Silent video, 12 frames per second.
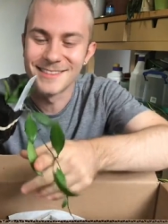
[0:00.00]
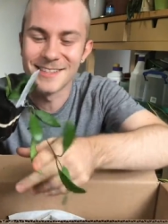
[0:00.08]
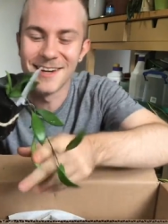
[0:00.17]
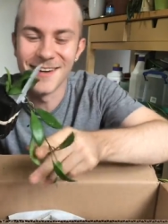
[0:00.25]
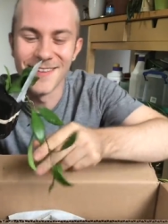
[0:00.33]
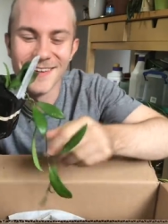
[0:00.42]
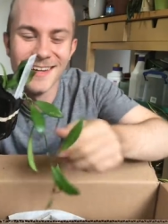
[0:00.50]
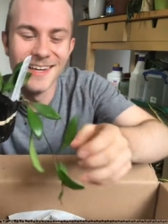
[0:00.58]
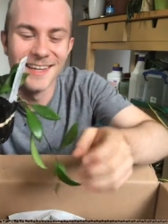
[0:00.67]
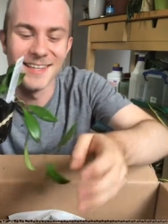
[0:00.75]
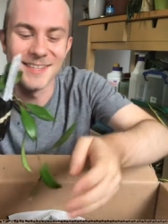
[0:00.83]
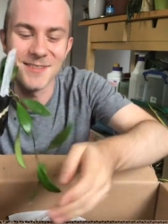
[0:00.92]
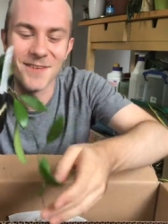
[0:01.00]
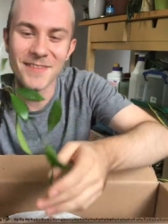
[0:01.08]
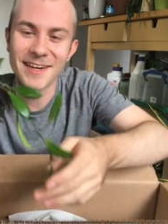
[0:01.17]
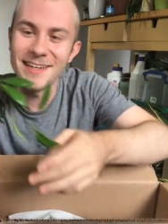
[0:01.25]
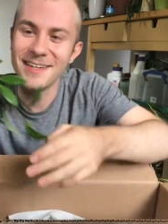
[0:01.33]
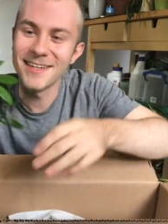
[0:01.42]
So this one
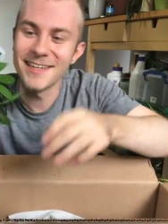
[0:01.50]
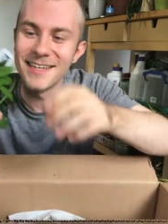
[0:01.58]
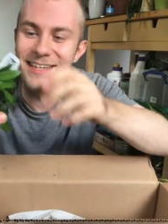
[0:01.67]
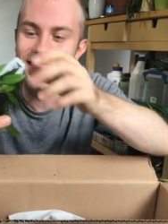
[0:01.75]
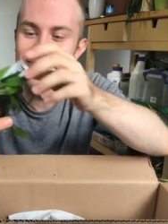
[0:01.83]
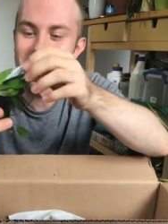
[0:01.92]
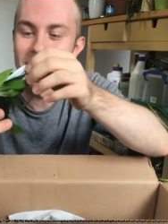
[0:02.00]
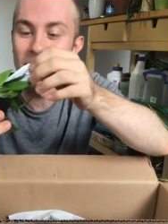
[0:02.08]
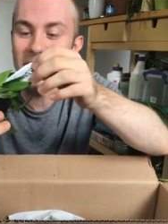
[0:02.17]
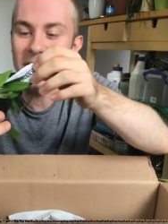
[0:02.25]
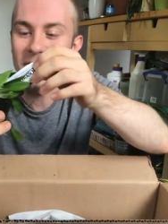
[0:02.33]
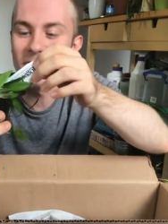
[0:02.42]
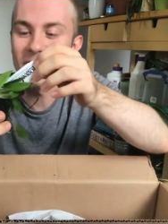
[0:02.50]
right here is the pink